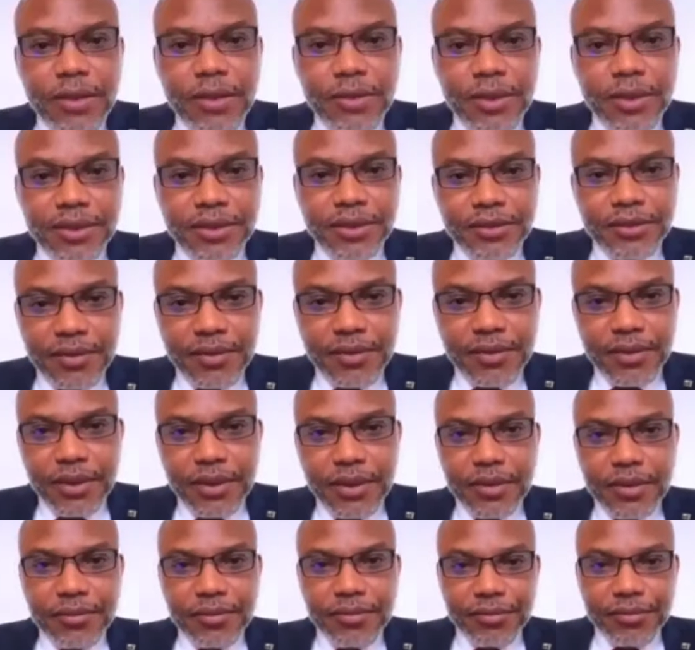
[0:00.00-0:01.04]
One
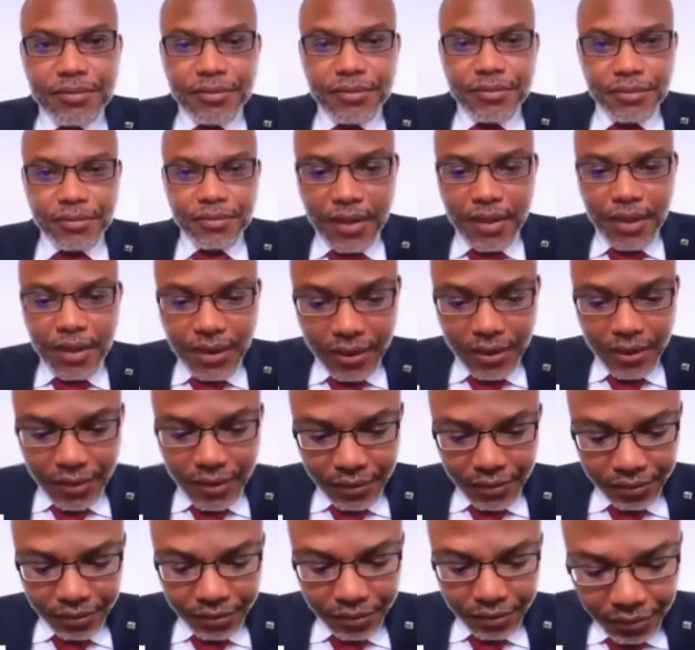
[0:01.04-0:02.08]
question. Yes. After the
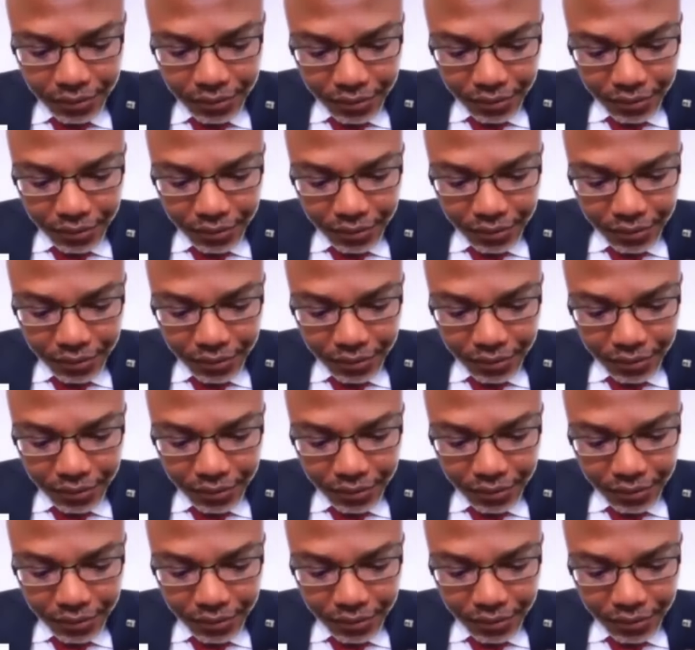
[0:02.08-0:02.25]
break,